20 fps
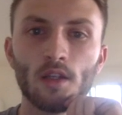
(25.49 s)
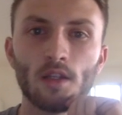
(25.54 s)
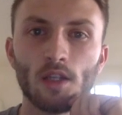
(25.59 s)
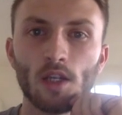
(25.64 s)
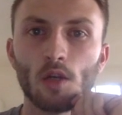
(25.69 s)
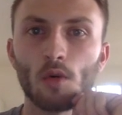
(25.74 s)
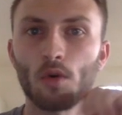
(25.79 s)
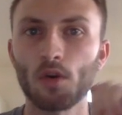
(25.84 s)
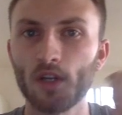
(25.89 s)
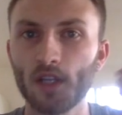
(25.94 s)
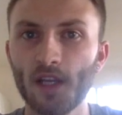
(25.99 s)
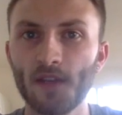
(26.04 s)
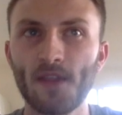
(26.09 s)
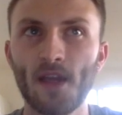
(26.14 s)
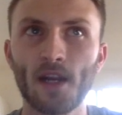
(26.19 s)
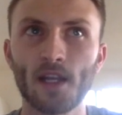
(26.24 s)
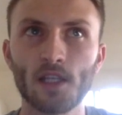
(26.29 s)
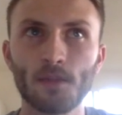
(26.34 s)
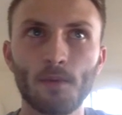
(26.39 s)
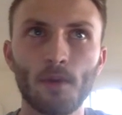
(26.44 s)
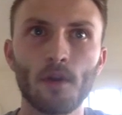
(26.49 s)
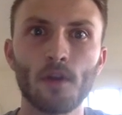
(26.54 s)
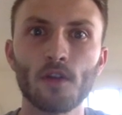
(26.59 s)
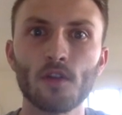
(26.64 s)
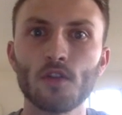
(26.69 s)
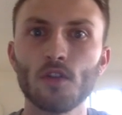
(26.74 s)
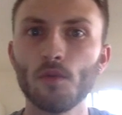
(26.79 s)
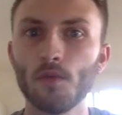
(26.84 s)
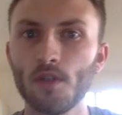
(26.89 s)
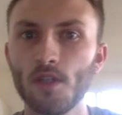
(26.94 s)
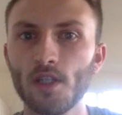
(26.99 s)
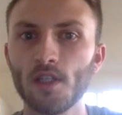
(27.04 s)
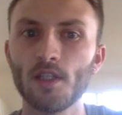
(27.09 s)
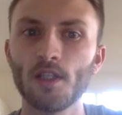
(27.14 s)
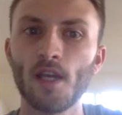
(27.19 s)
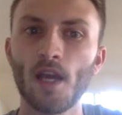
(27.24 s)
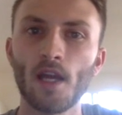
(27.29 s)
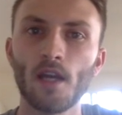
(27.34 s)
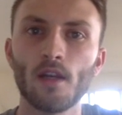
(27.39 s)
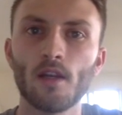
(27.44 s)
in order to get that experience, you would need to
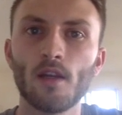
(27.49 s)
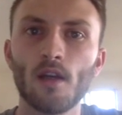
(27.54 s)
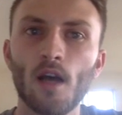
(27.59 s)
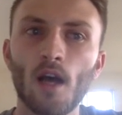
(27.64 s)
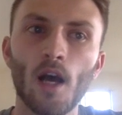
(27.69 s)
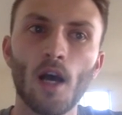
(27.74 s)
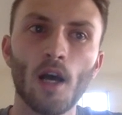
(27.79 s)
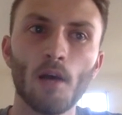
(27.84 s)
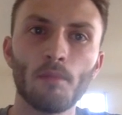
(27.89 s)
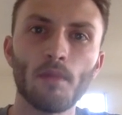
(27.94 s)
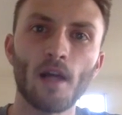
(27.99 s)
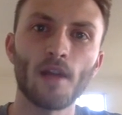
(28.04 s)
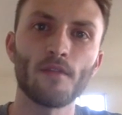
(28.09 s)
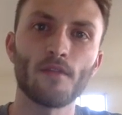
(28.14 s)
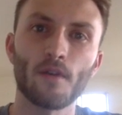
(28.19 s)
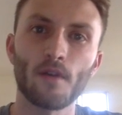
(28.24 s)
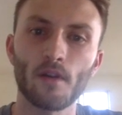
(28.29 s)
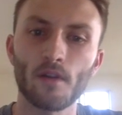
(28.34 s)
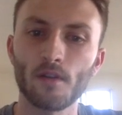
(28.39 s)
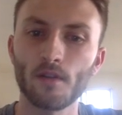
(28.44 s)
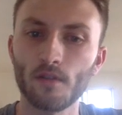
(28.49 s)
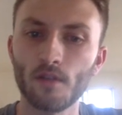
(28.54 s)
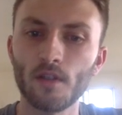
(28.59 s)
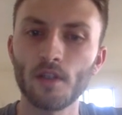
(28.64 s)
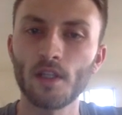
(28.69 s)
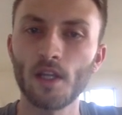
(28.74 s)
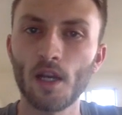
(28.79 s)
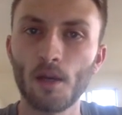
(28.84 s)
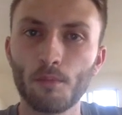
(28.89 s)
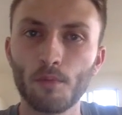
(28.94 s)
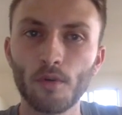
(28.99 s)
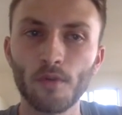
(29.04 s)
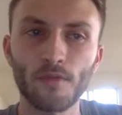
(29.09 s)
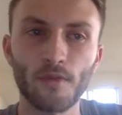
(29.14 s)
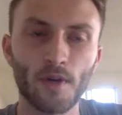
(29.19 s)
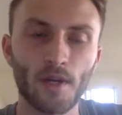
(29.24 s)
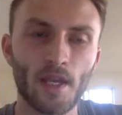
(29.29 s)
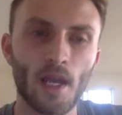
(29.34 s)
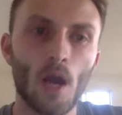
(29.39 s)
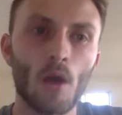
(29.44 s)
get you need to get approved
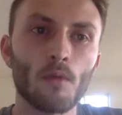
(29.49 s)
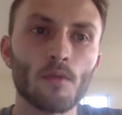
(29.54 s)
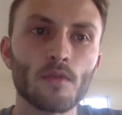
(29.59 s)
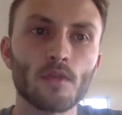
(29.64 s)
for an account.